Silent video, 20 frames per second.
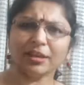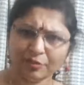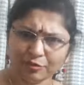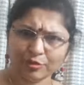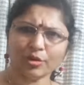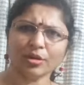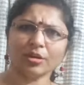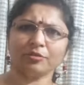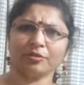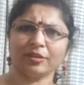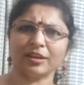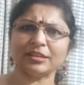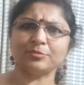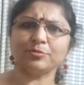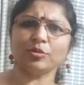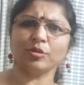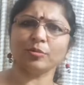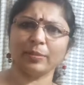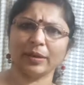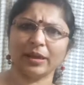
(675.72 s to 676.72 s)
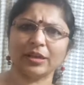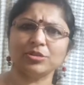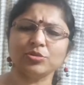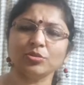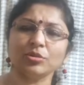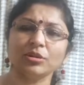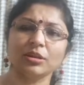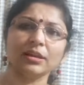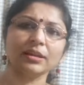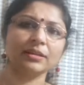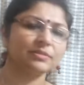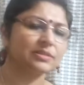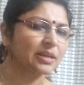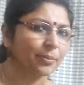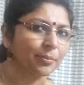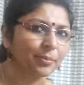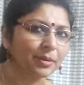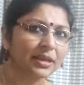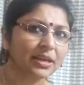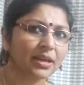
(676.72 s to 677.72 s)
If you are a Facebook page owner and
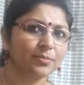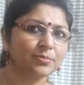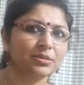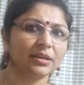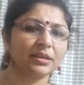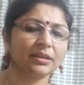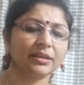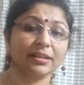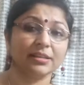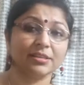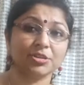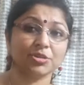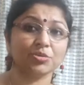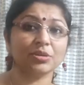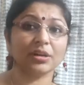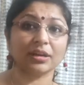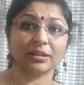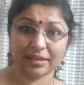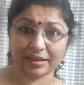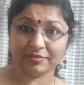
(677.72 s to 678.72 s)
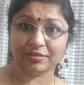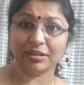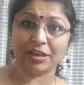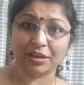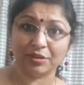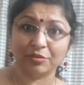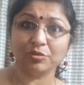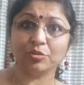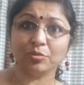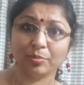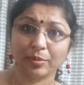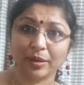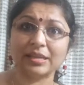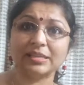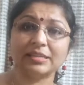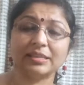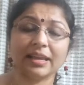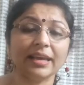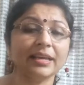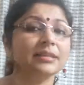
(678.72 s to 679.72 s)
somebody comes and tells you that they will give you
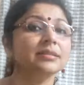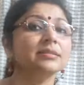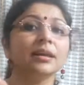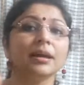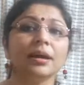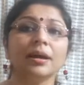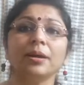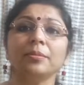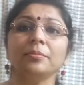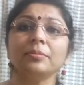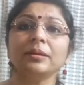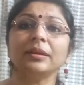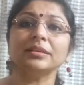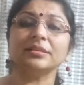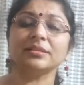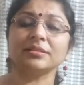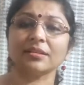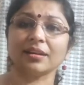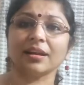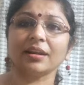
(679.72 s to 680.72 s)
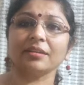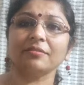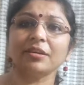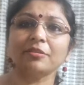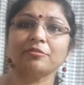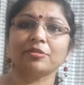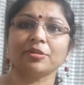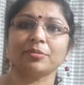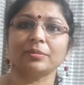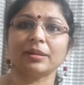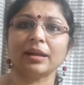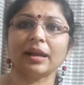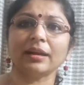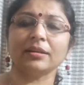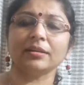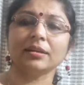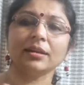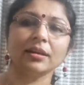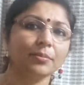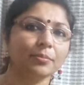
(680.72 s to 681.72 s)
page likes, please run away from
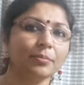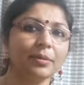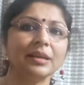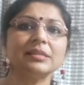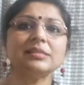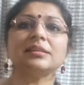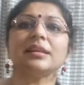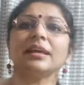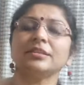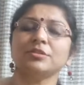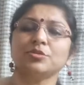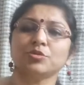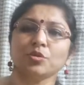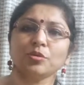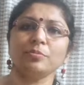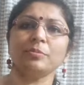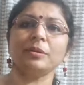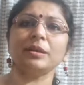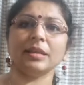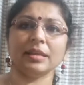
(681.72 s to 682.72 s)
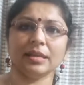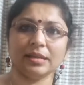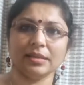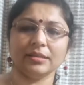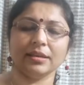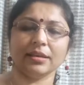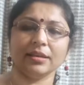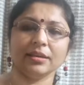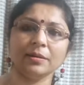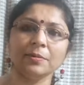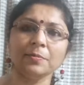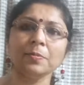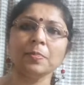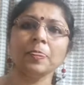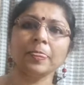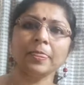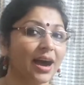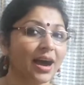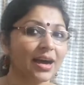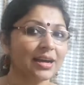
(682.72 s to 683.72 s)
that. Page likes don't mean anything.
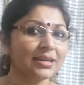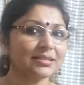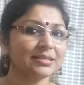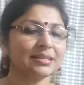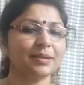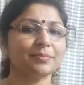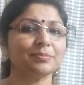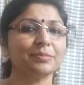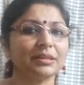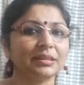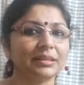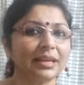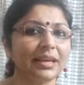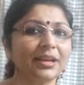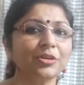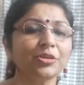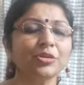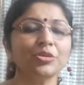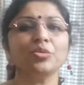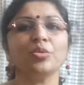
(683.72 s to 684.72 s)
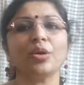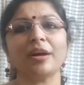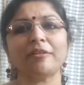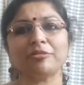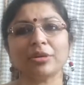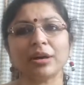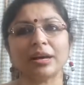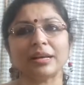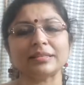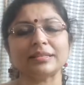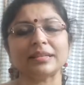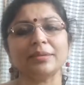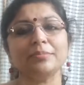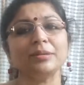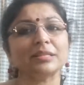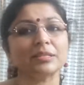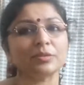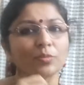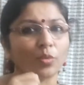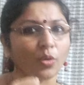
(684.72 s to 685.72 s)
Ask them, the thing to you have to ask them
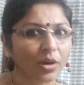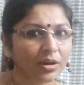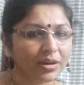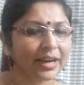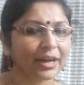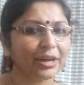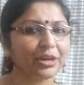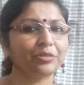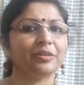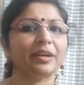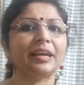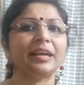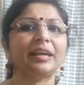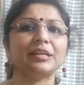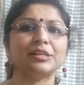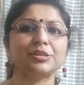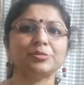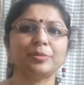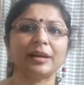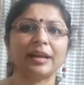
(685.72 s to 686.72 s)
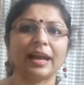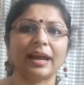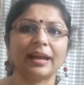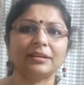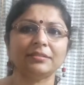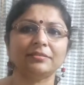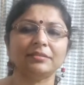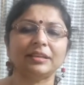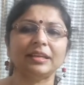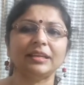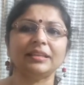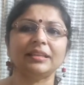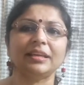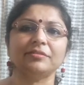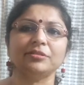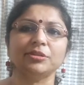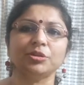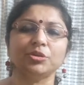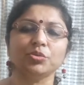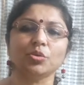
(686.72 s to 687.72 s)
is what kind of engagement activity they
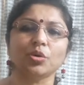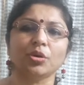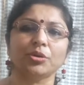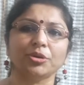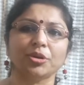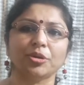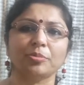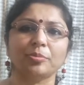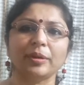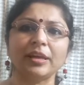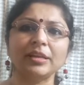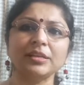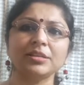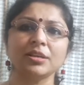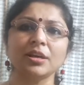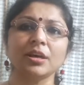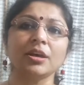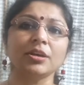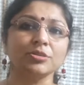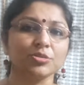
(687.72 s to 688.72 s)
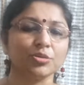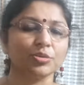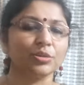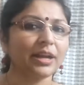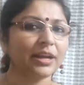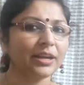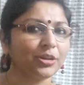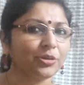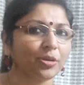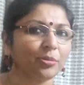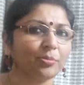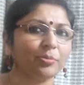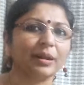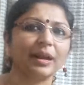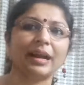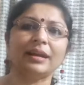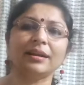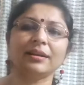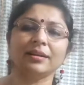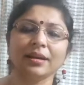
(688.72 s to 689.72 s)
will do on your page, so that your
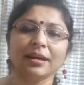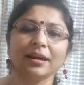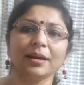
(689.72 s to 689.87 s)
brand